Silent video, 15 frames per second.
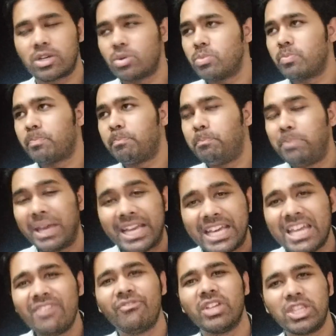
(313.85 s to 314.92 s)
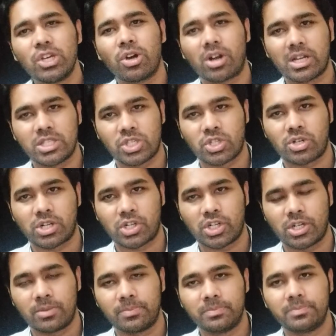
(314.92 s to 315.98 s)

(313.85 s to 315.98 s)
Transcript: To begin with your construction.